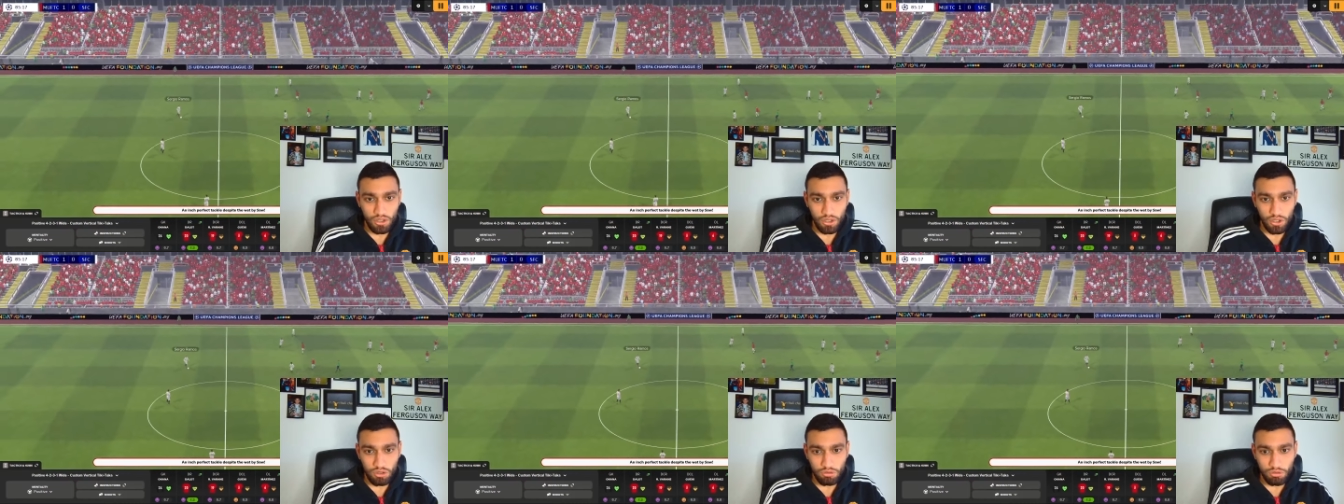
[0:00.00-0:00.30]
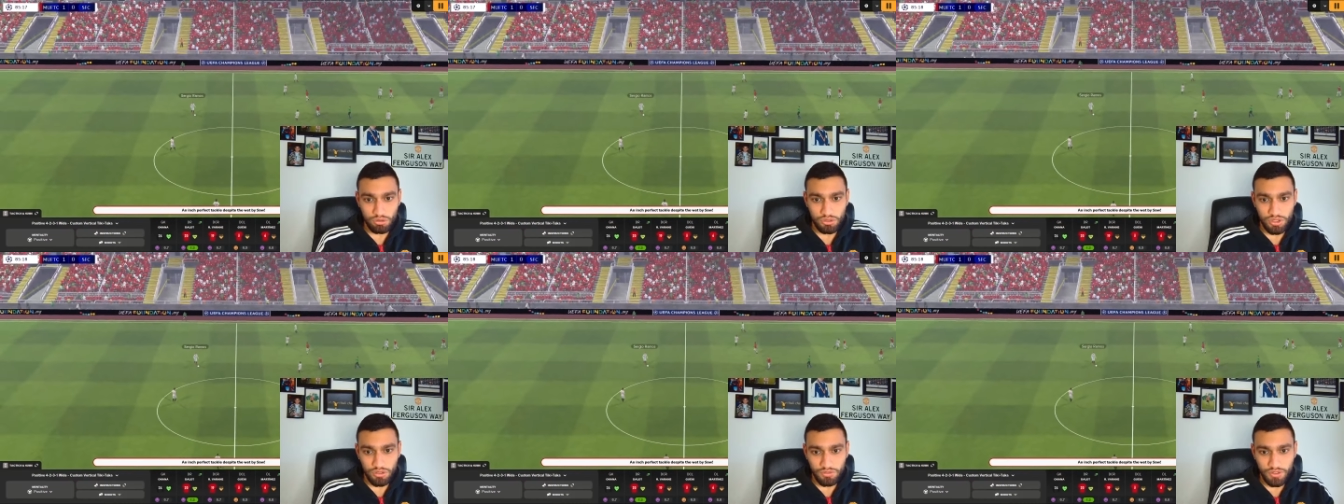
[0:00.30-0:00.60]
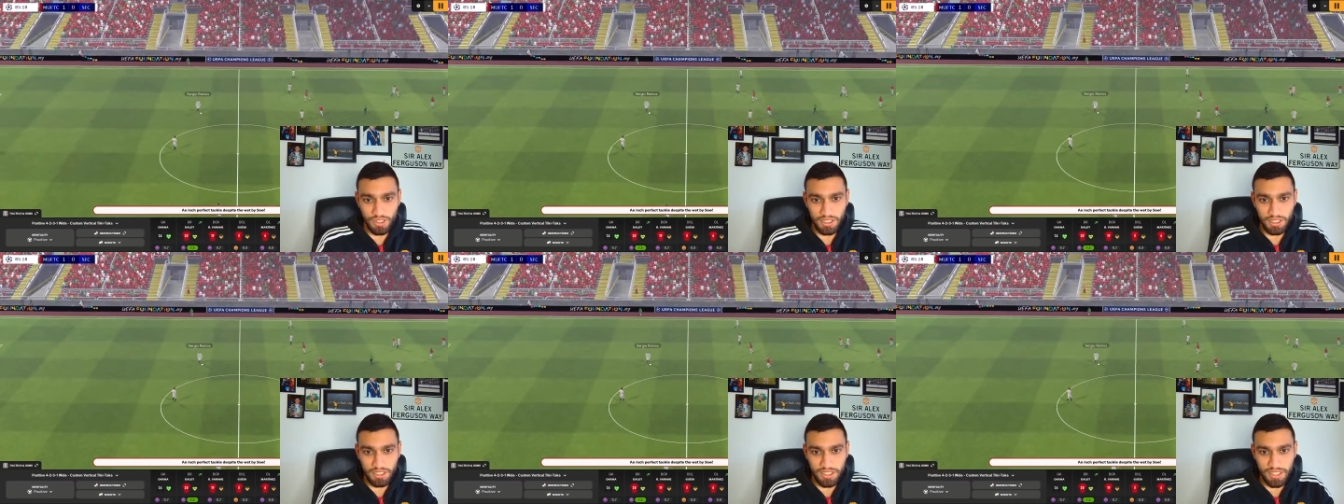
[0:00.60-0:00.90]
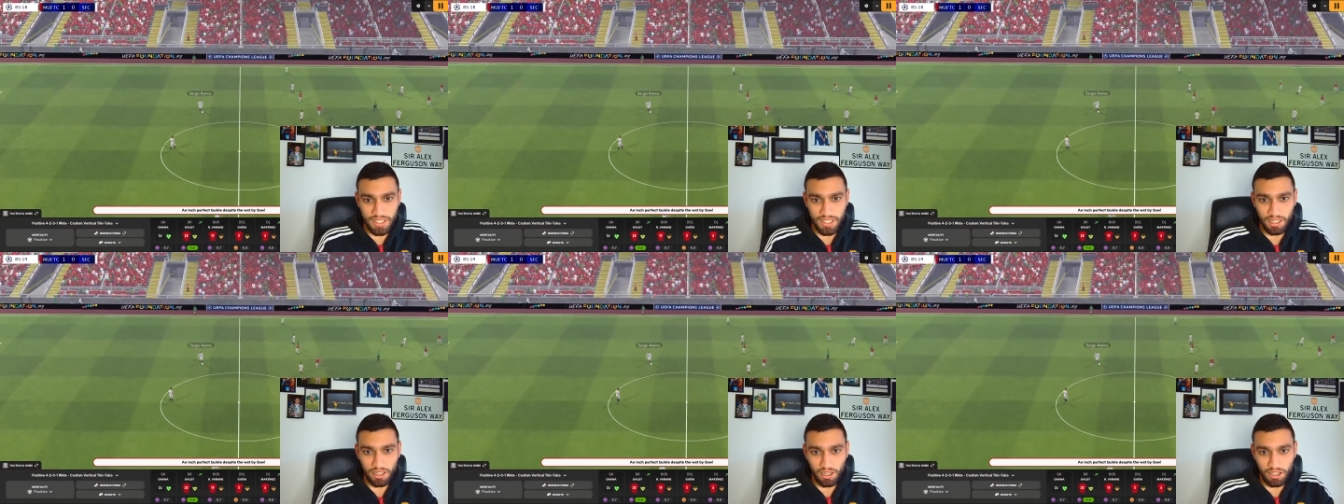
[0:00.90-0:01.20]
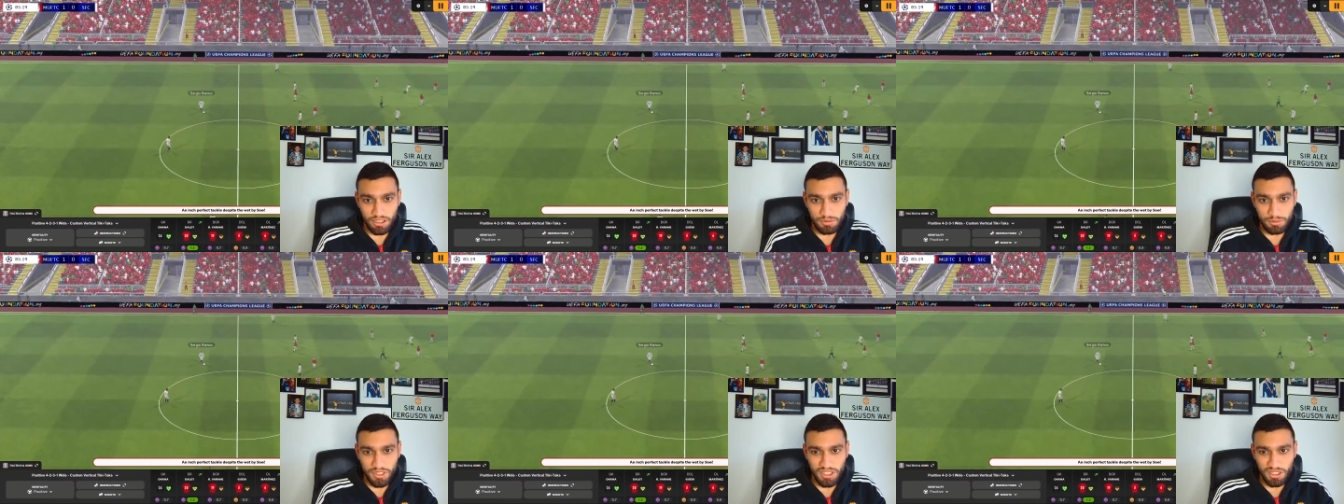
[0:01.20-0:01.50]
Oh, Sevilla get a
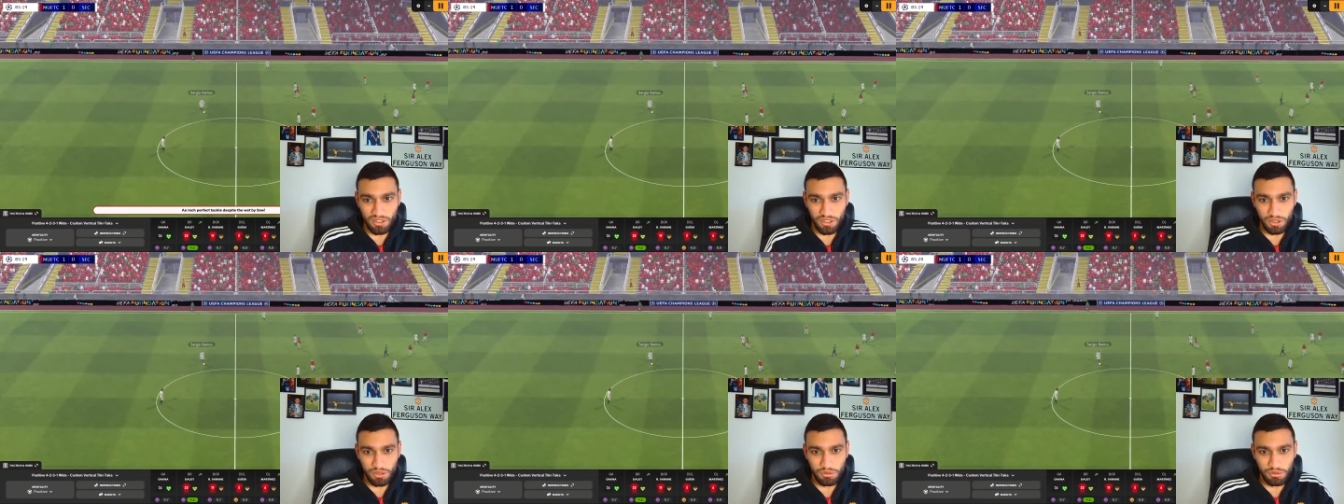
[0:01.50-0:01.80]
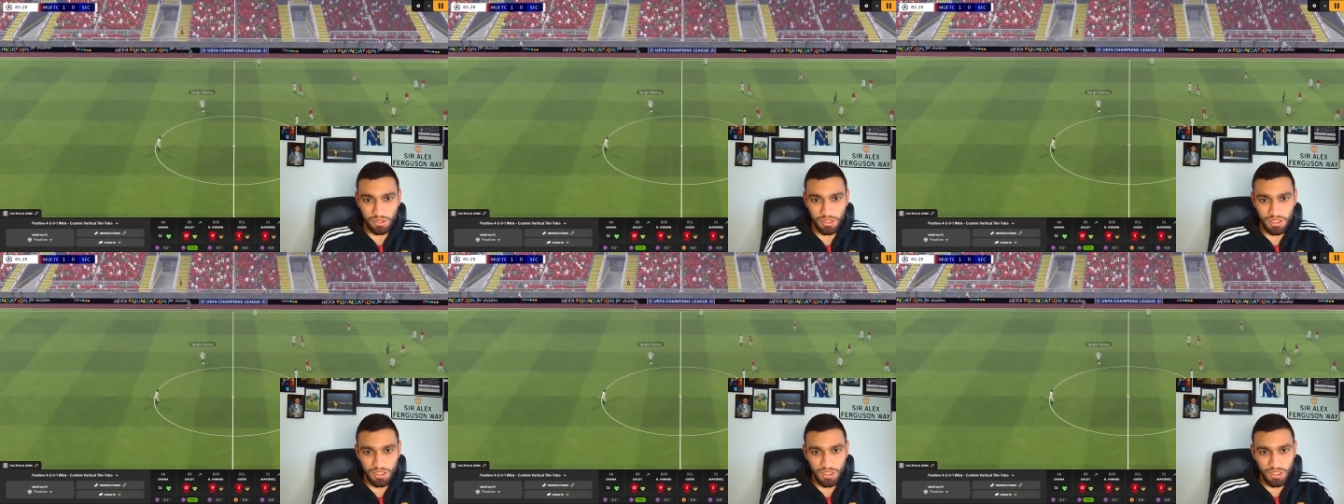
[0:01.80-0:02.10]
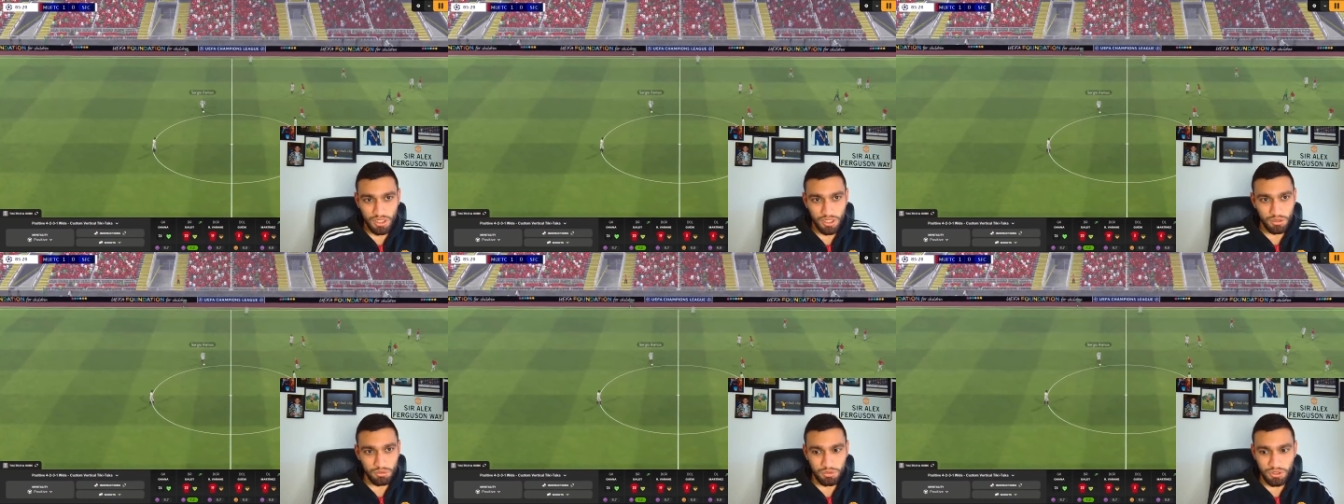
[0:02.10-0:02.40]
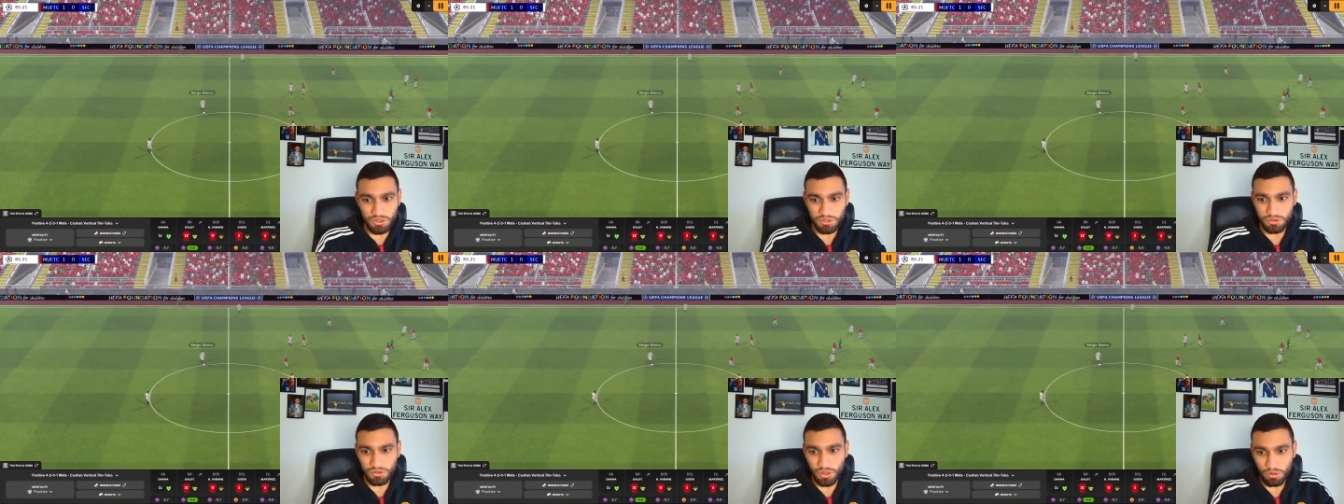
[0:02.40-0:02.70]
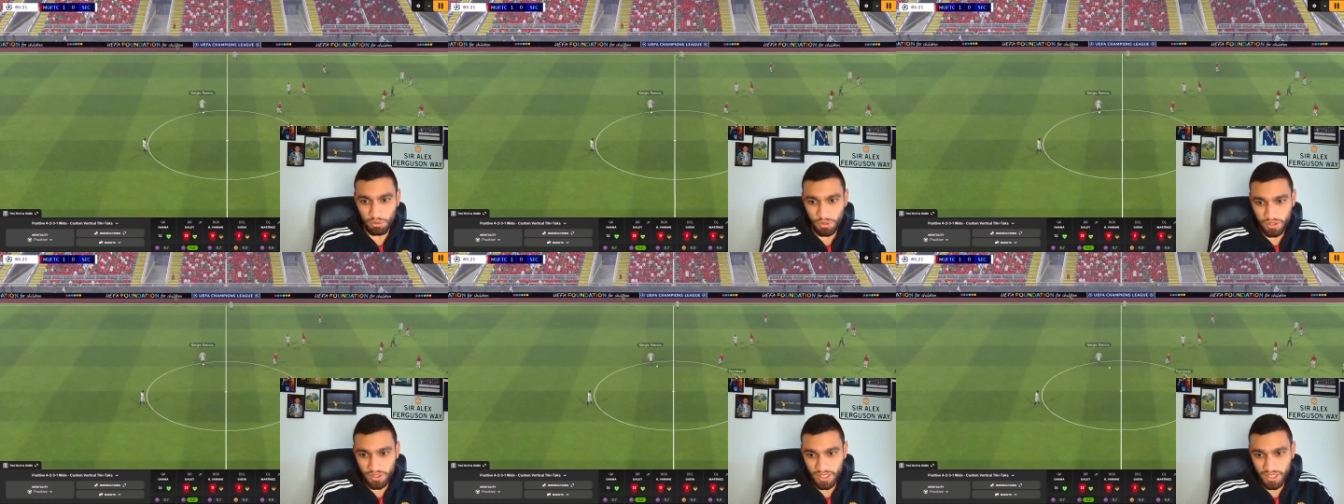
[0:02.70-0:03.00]
last minute goal. We do not
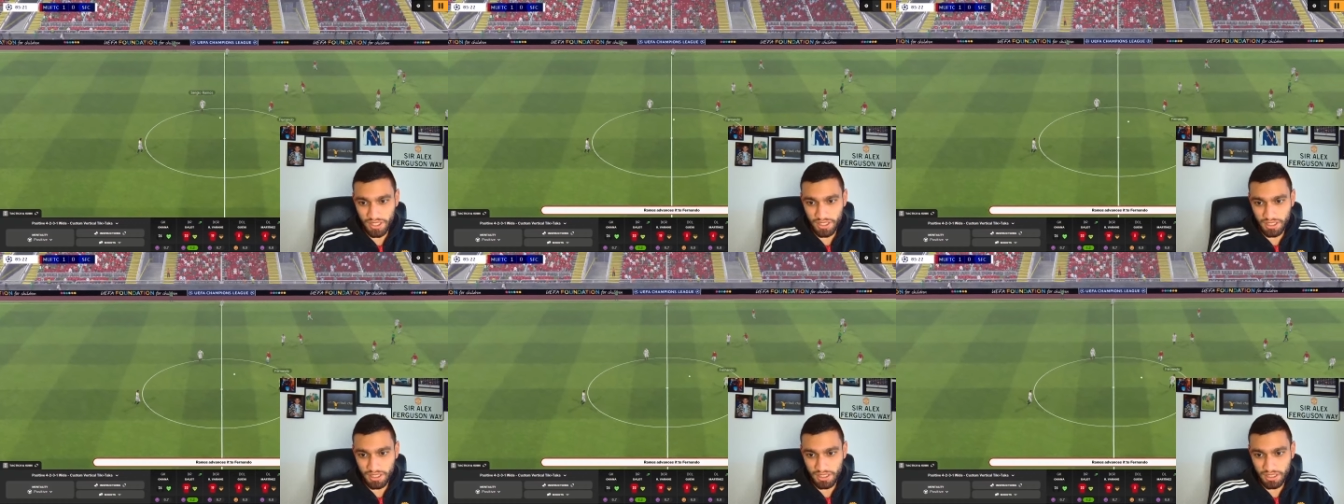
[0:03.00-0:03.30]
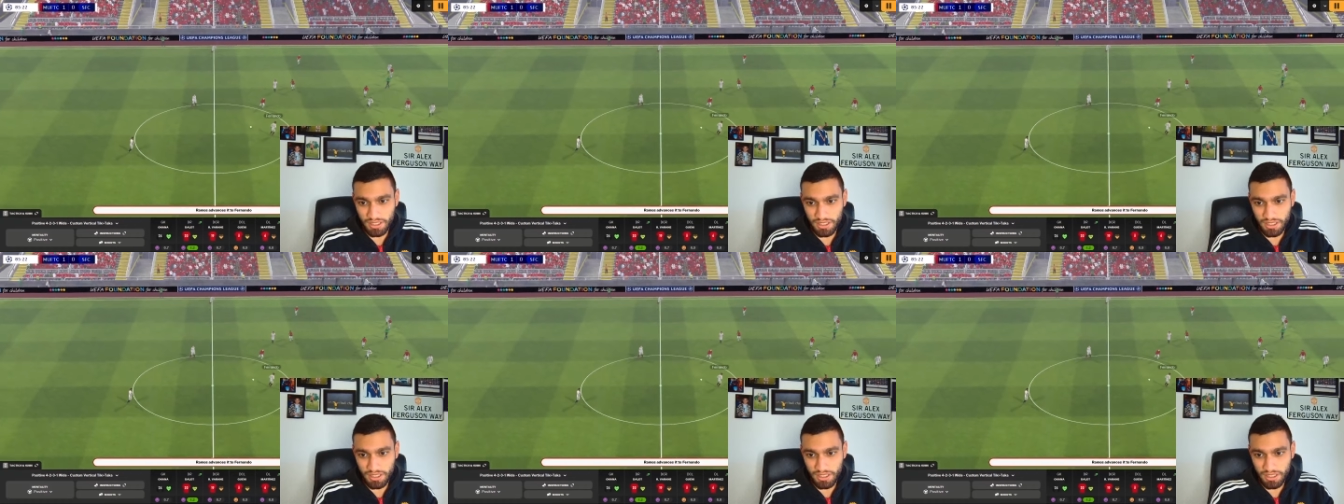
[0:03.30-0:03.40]
want that.